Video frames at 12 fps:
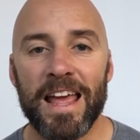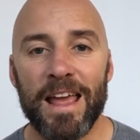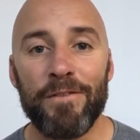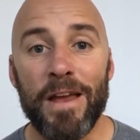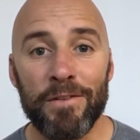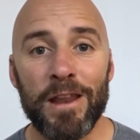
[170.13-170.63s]

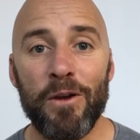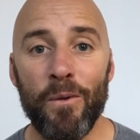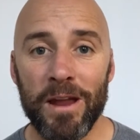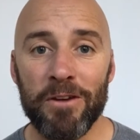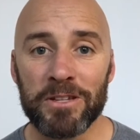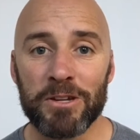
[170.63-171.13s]
If you have any
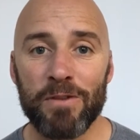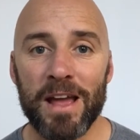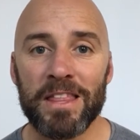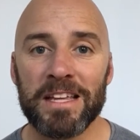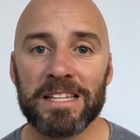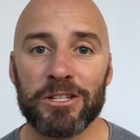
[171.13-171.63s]
queries
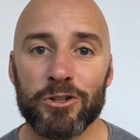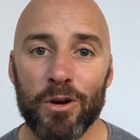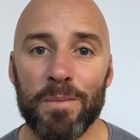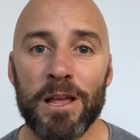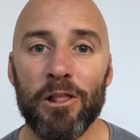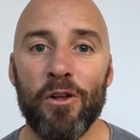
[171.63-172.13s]
around this, drop me a